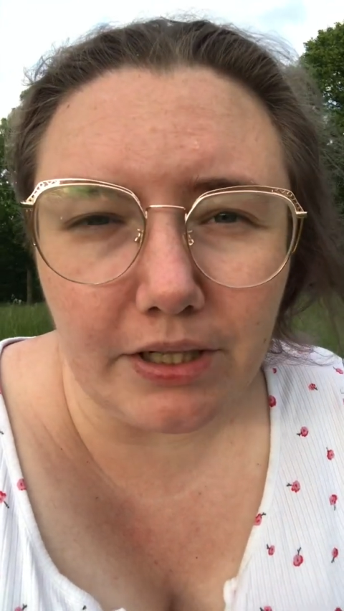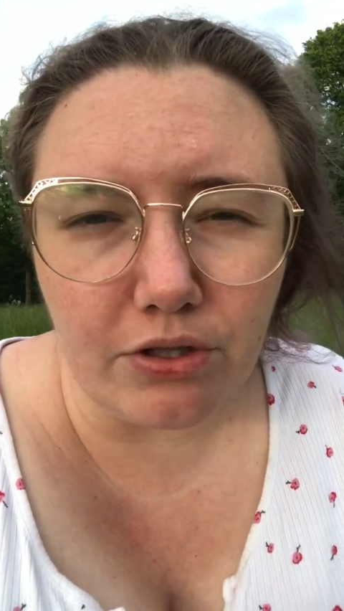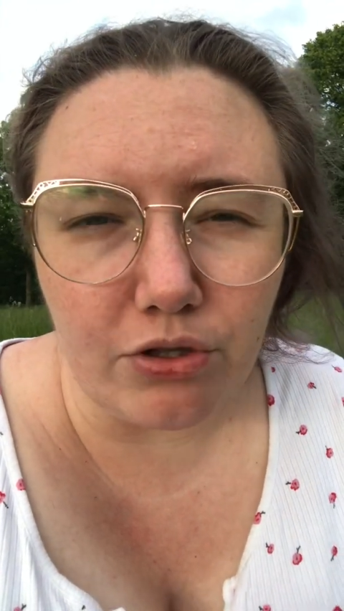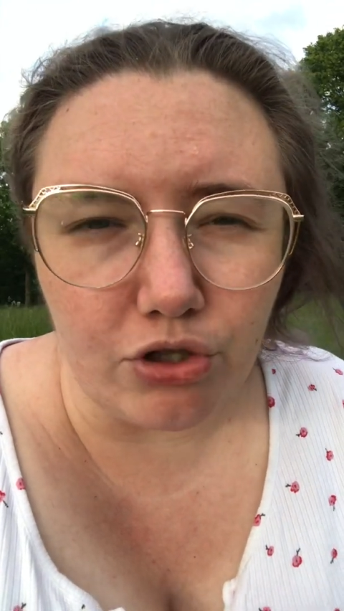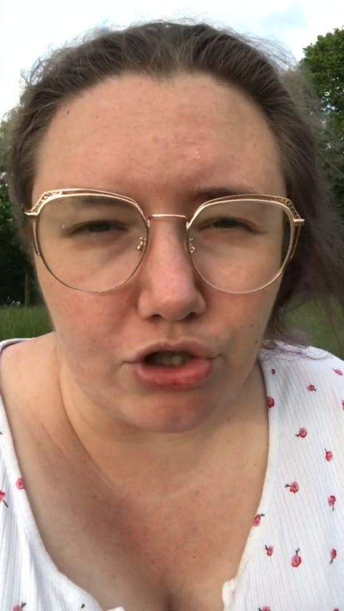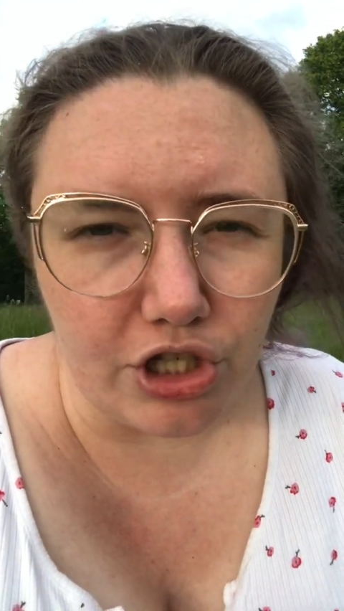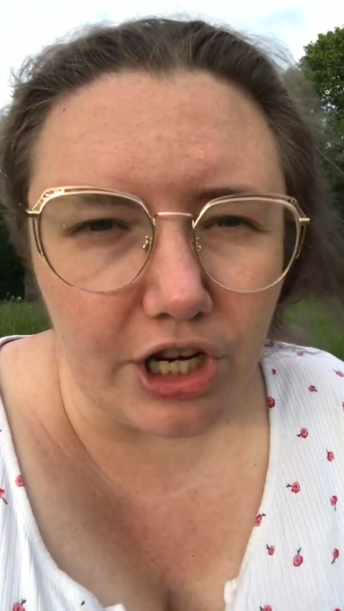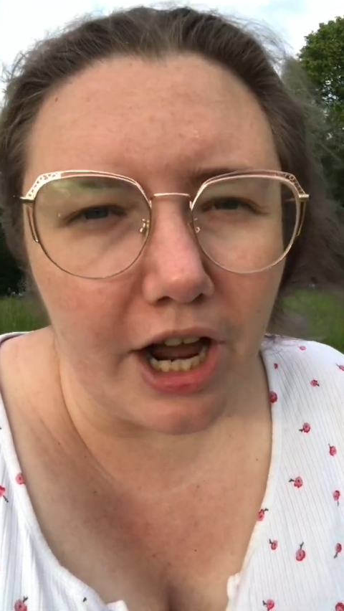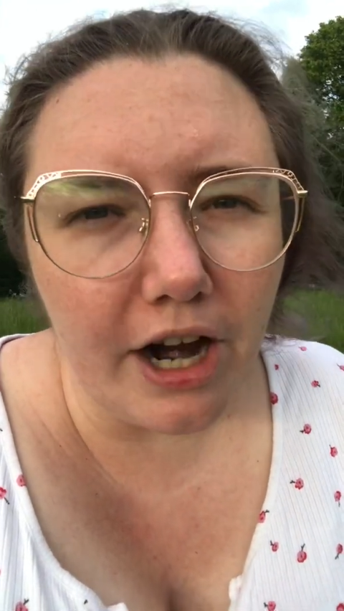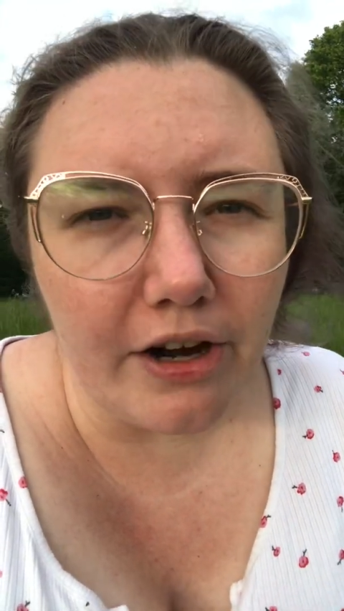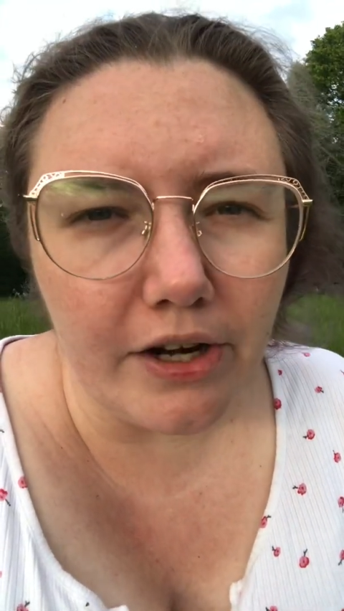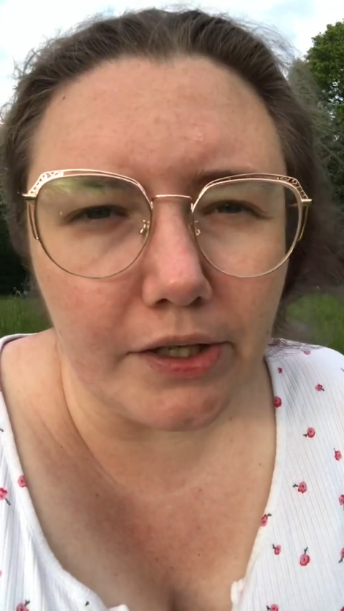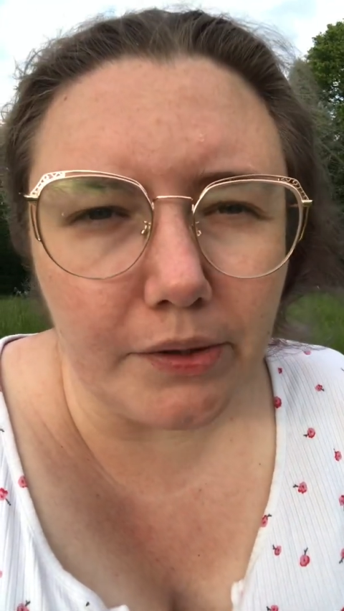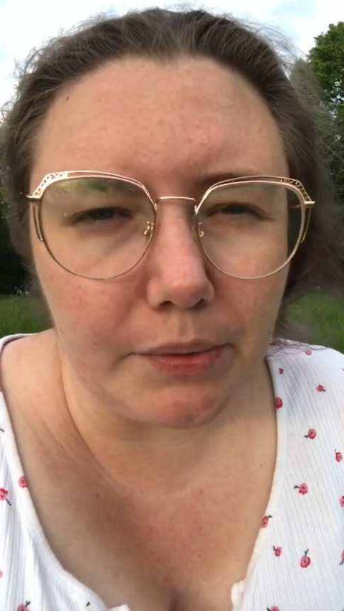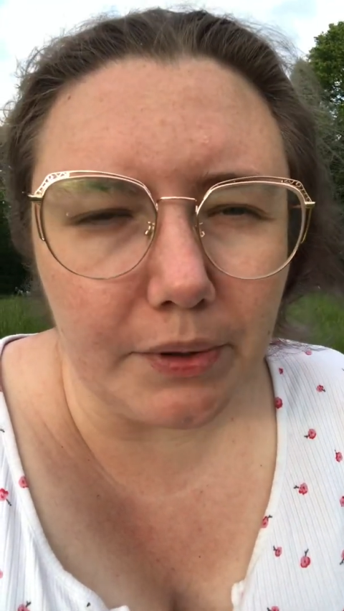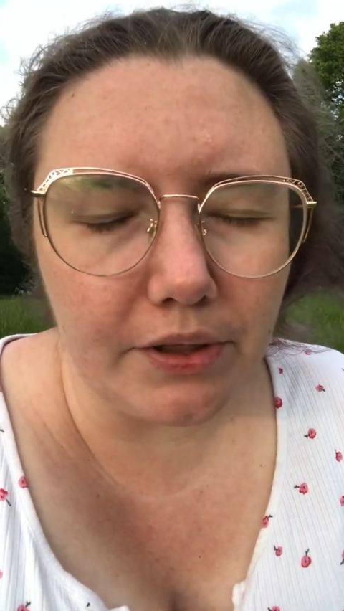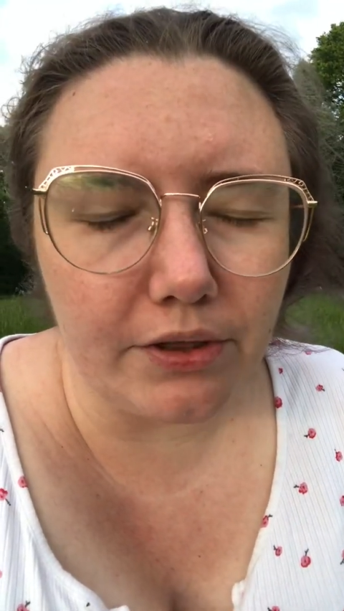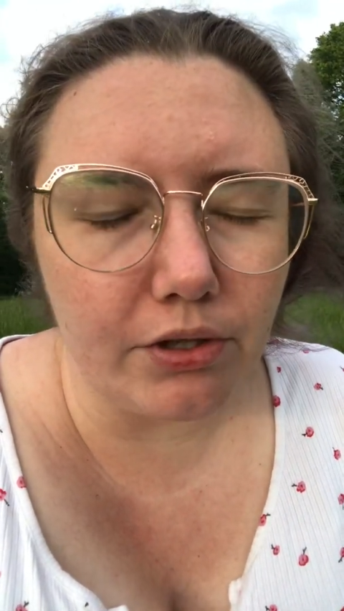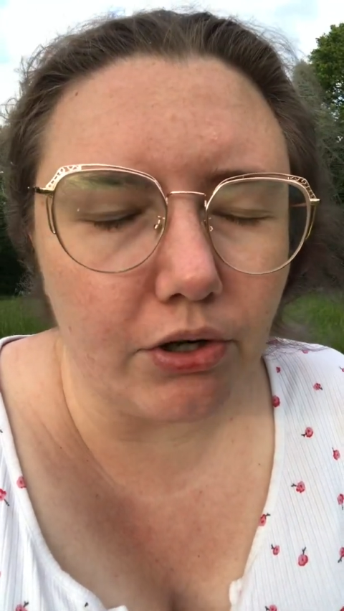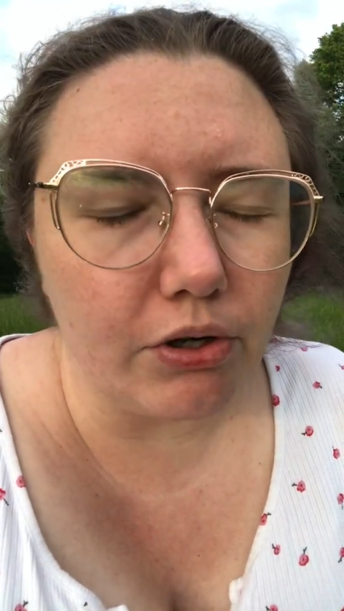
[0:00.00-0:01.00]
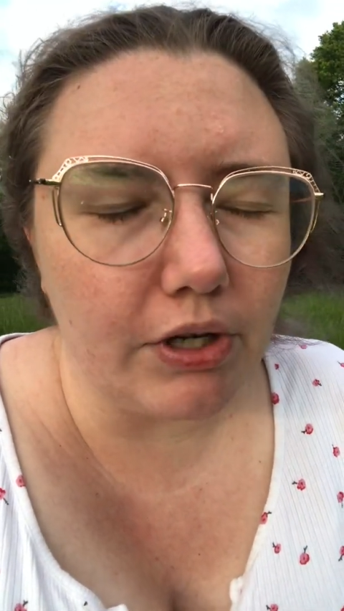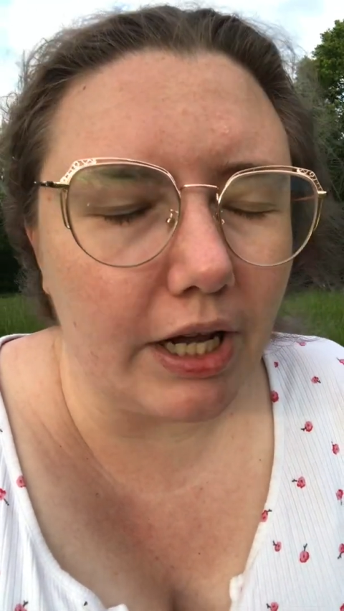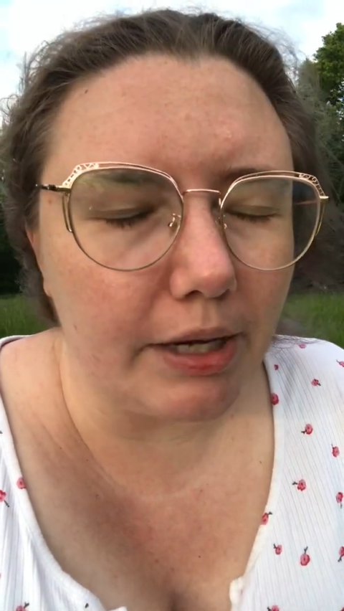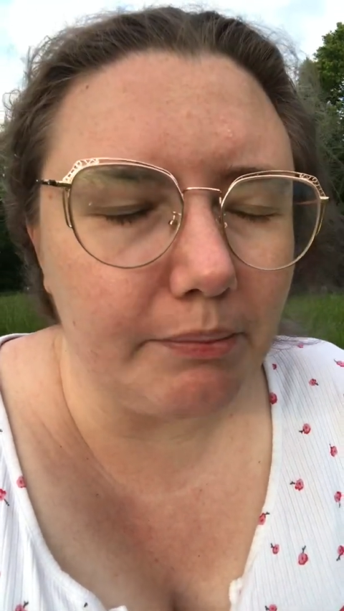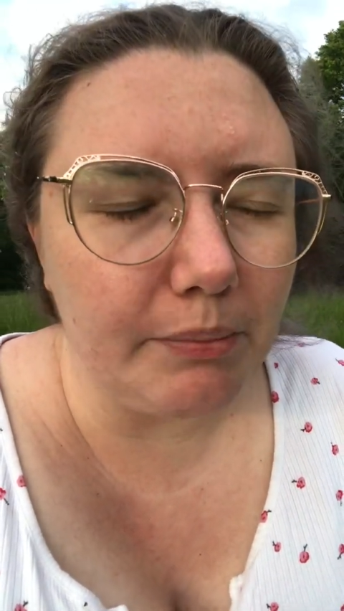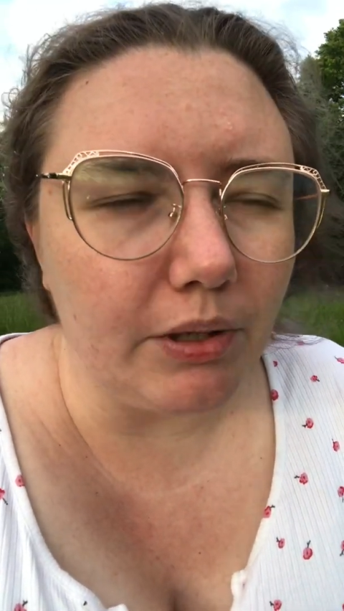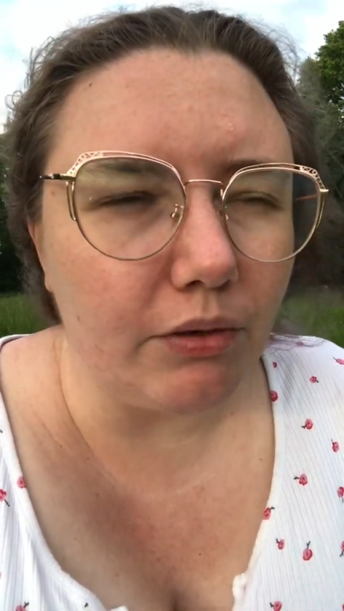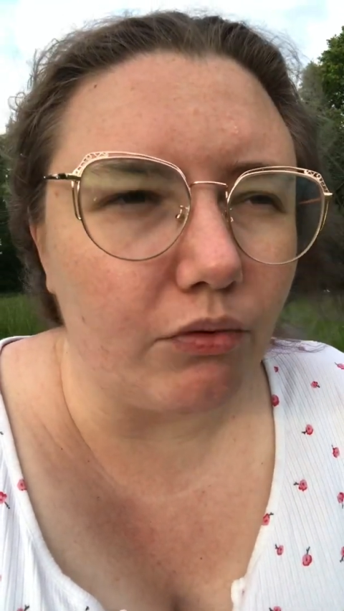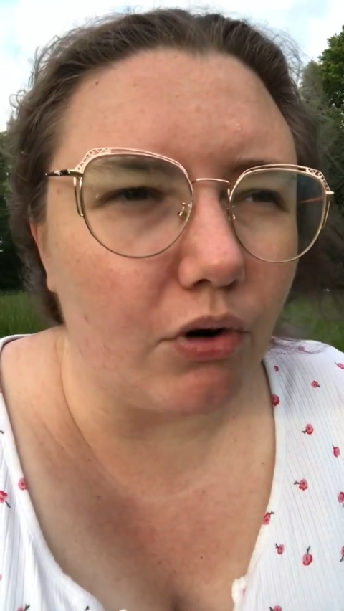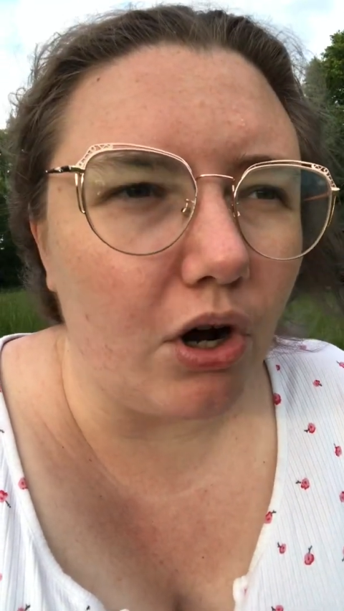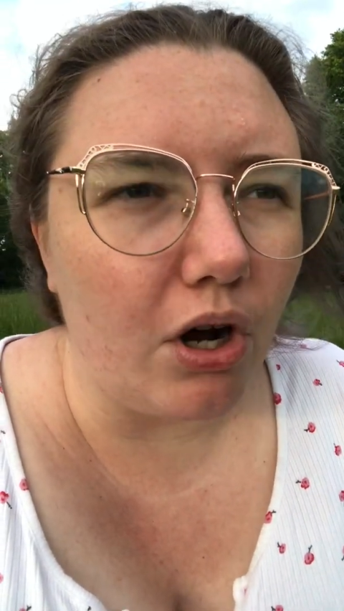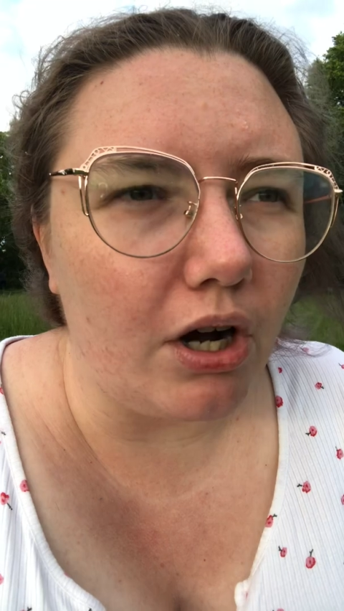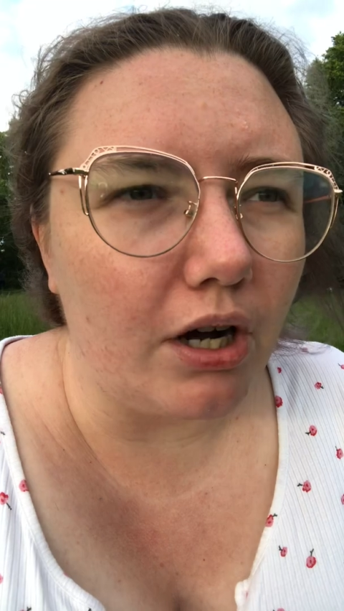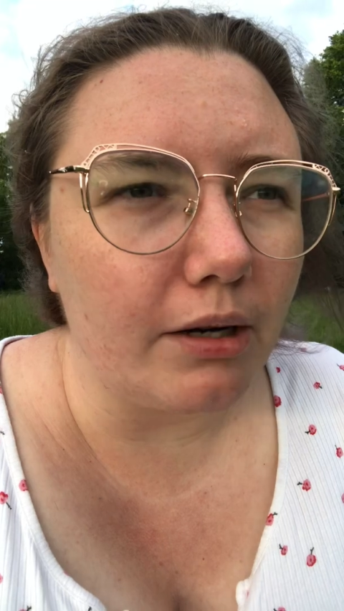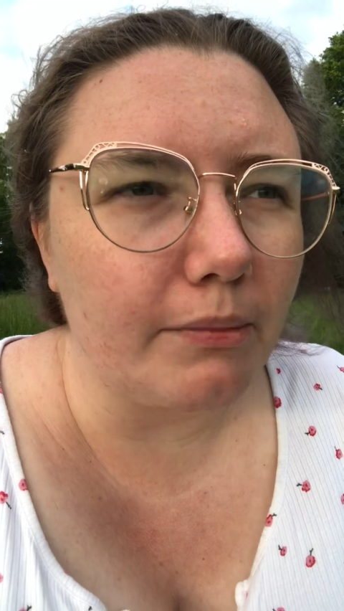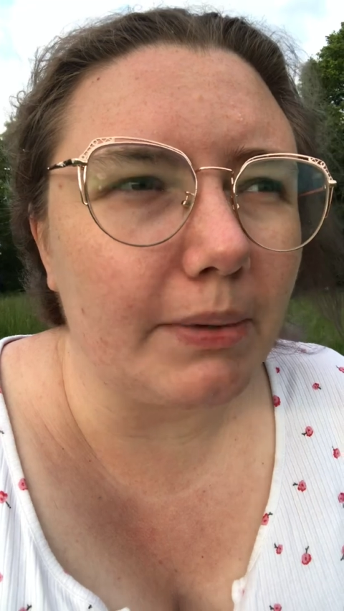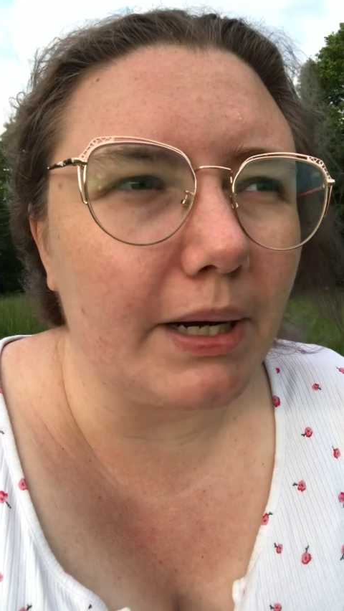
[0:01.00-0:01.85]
to share it with, don't get me wrong,